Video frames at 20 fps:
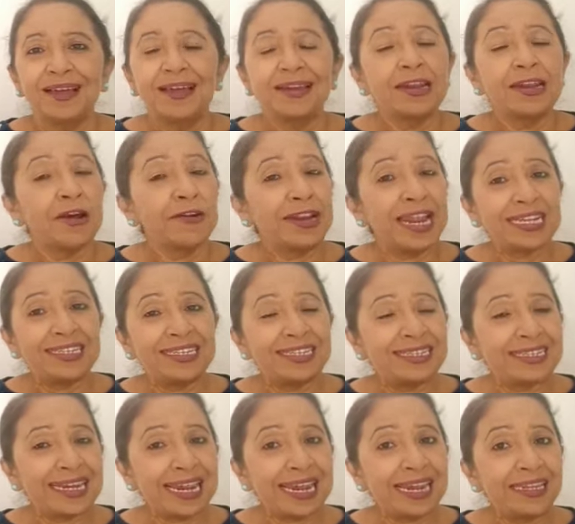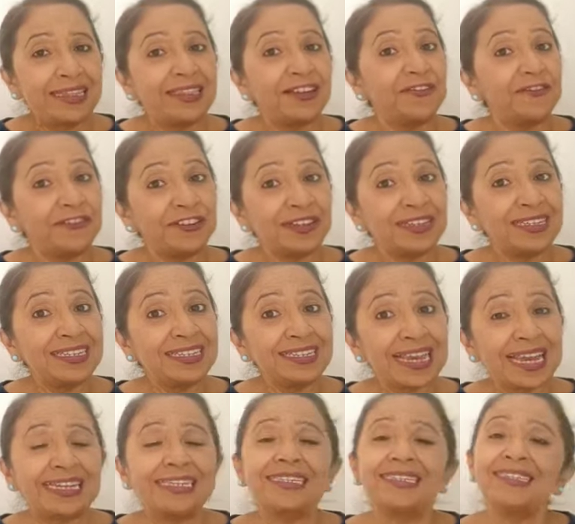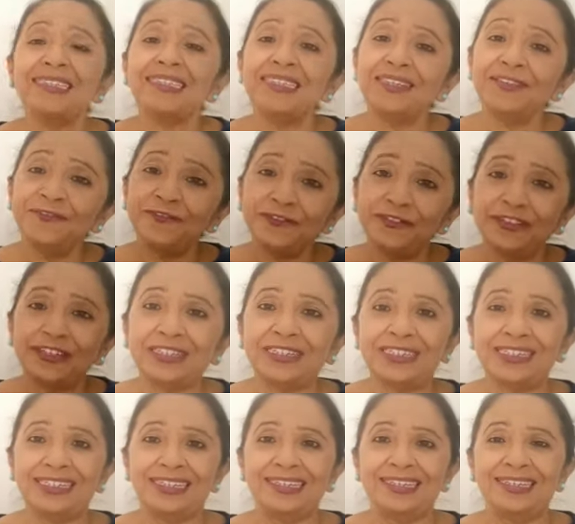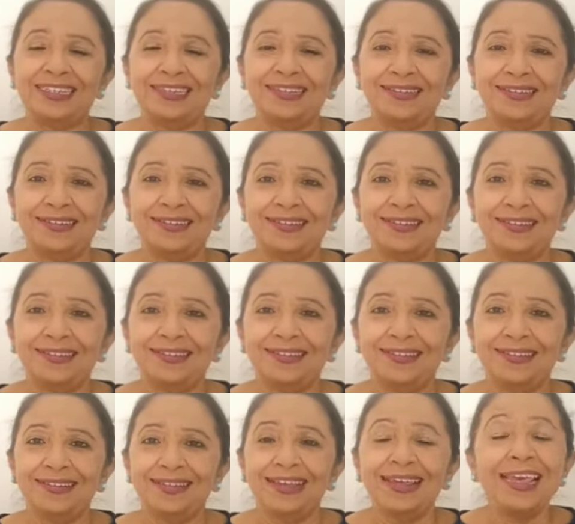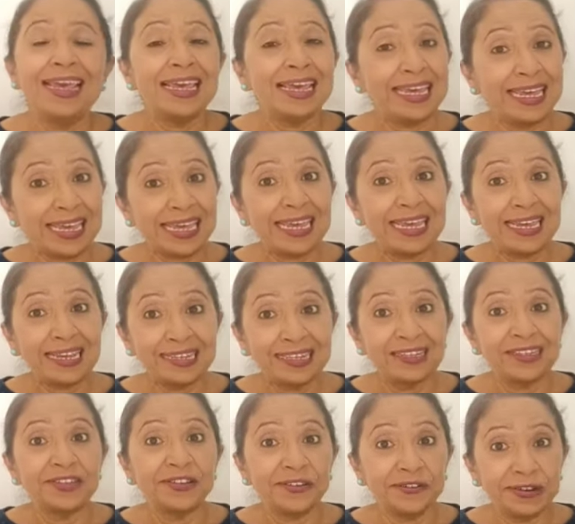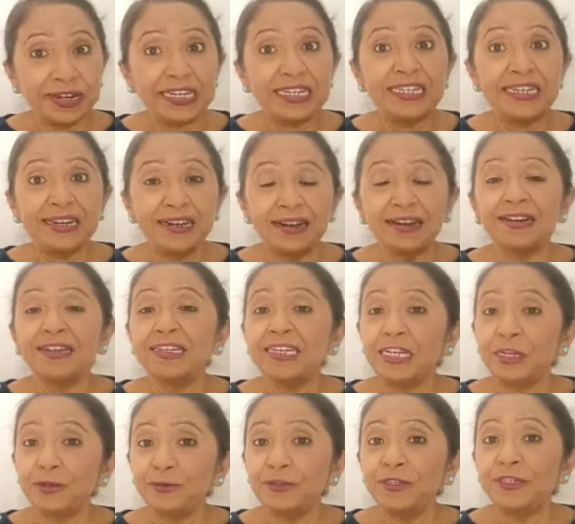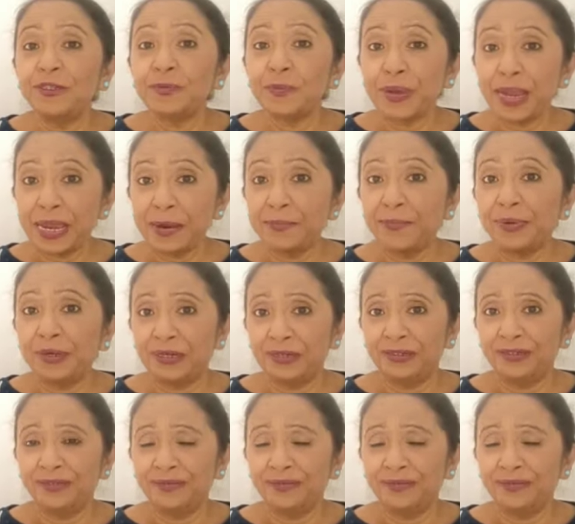Now let's take the first sentence first. He is reading a newspaper.